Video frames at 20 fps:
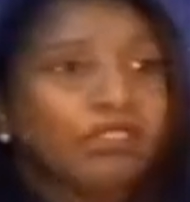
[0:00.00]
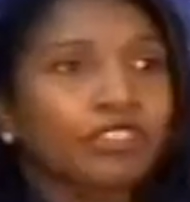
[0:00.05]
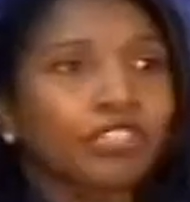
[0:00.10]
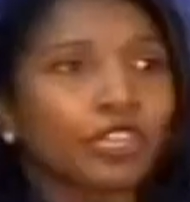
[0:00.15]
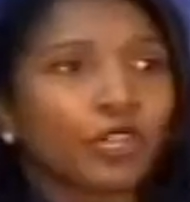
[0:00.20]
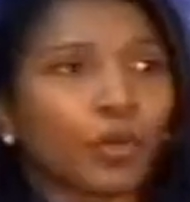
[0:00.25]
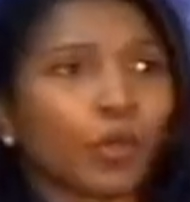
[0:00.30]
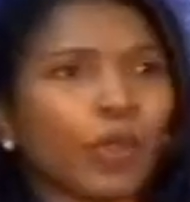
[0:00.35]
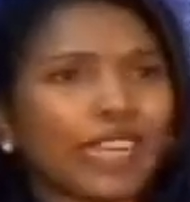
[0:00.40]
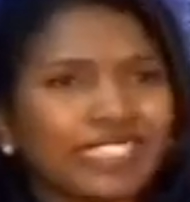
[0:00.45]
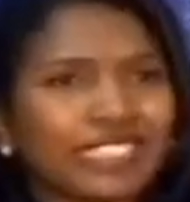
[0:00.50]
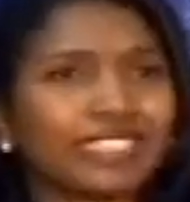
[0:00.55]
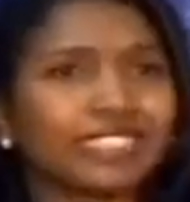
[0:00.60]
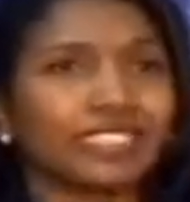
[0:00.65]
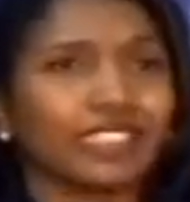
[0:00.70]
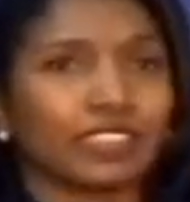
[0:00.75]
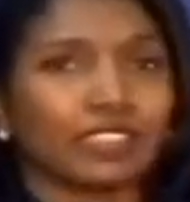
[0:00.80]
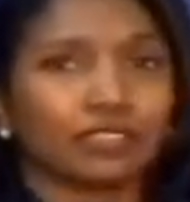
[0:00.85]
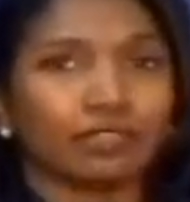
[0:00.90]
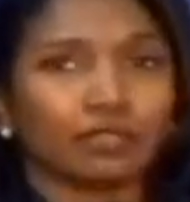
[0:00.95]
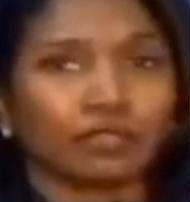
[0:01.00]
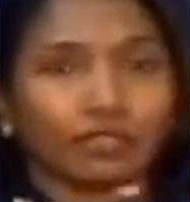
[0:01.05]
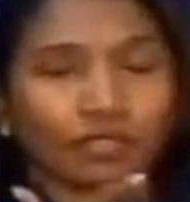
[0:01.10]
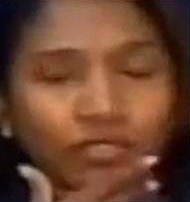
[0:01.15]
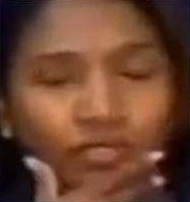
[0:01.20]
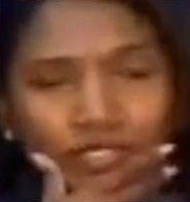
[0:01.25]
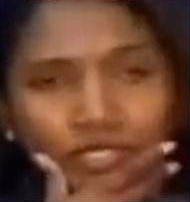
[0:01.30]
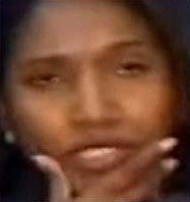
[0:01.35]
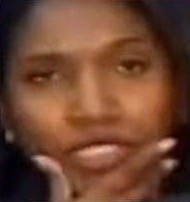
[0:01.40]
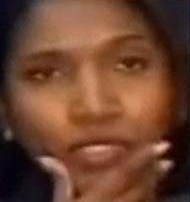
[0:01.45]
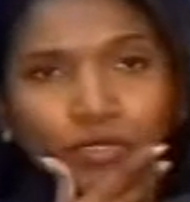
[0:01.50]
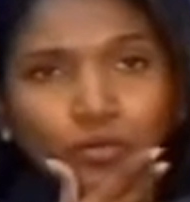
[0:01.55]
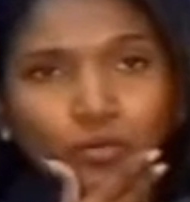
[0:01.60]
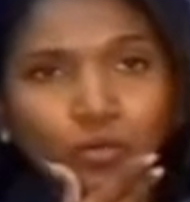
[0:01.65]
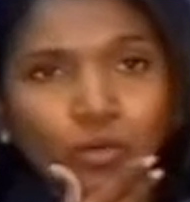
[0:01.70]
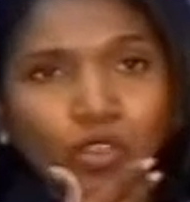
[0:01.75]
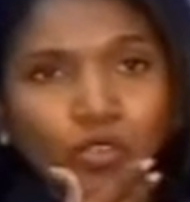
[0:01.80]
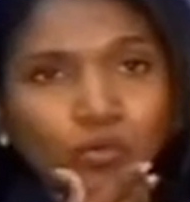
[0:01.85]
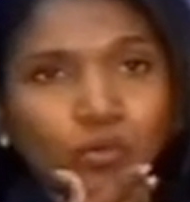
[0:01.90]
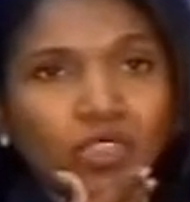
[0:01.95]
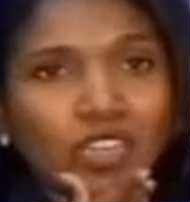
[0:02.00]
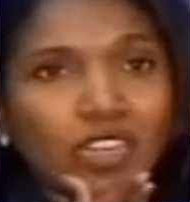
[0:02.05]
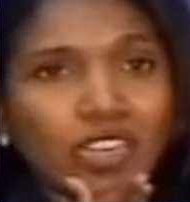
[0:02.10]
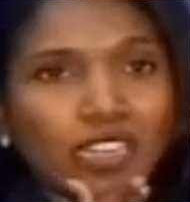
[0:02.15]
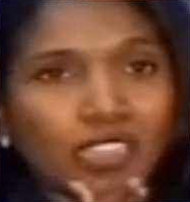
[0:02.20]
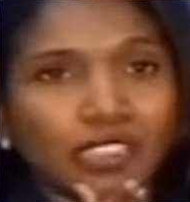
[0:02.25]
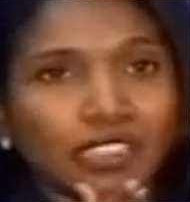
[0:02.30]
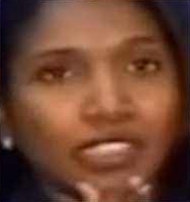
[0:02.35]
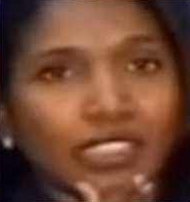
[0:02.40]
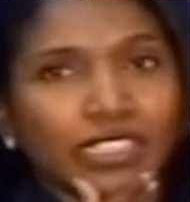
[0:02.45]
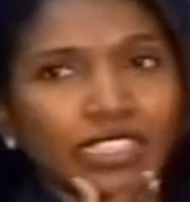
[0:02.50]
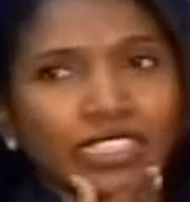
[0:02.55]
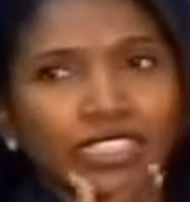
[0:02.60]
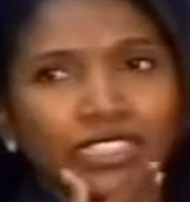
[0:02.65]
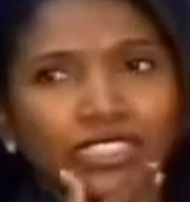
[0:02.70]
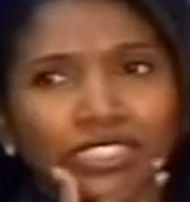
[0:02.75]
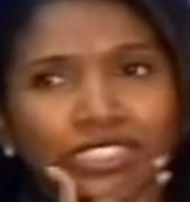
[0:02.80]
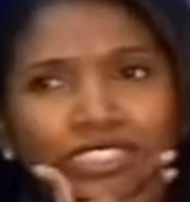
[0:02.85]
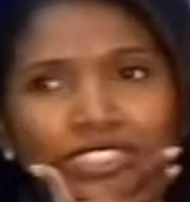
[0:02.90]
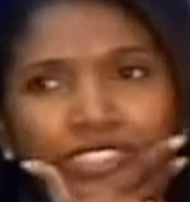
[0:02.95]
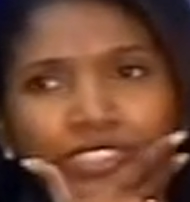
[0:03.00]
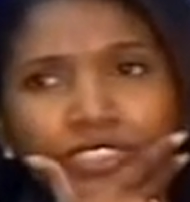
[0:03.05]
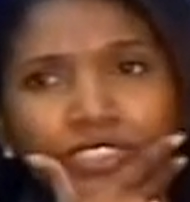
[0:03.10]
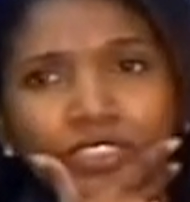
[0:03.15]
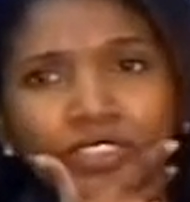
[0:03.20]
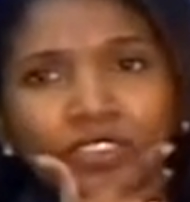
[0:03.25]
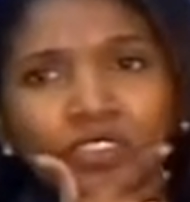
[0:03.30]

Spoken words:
The question that one would ask is,